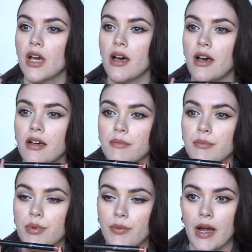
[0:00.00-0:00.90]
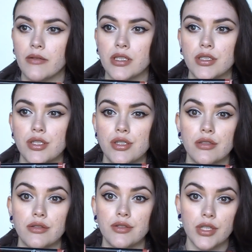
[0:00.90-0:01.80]
uh, brownish
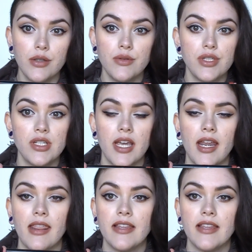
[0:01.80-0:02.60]
nude shade.